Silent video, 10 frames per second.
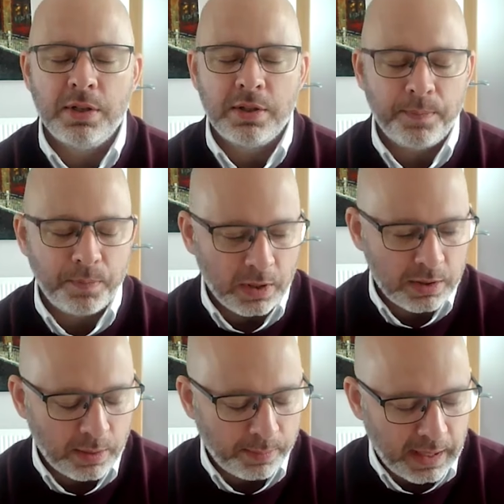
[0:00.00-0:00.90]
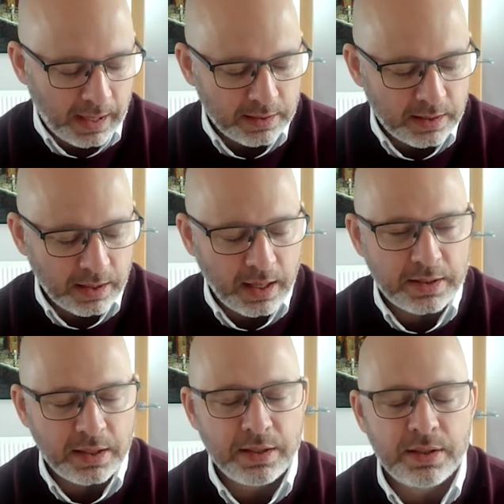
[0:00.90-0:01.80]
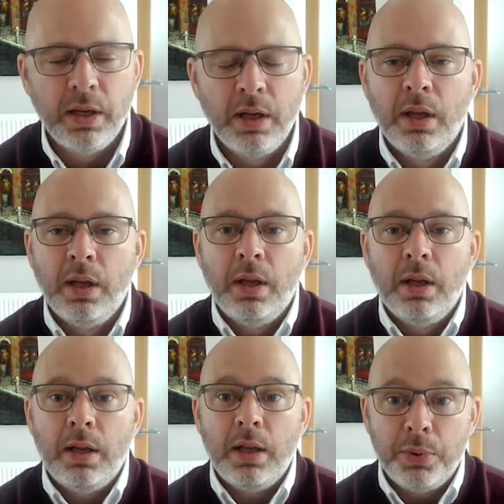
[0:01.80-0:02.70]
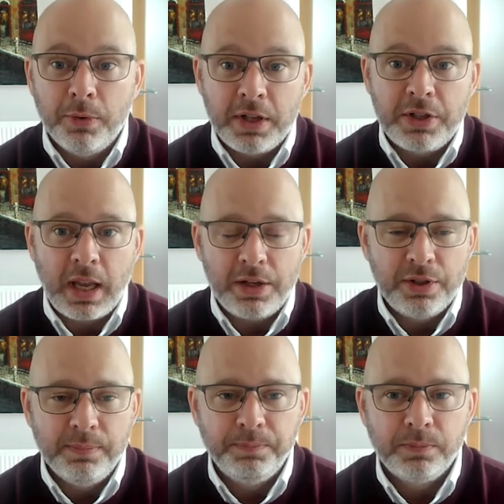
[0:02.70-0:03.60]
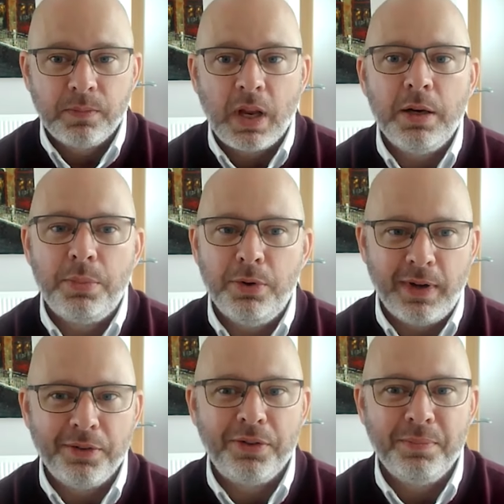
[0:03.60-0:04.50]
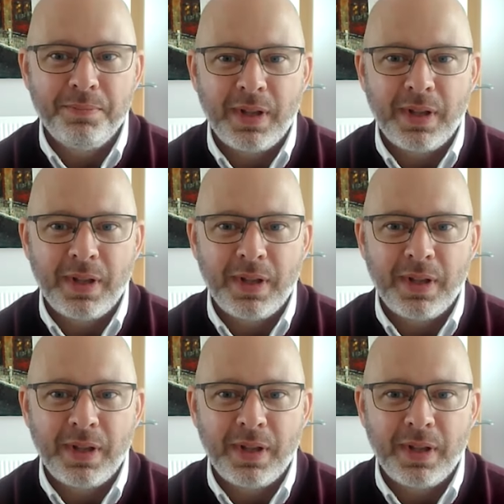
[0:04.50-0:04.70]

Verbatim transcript: as a as a planet, and that is improve education and improve health.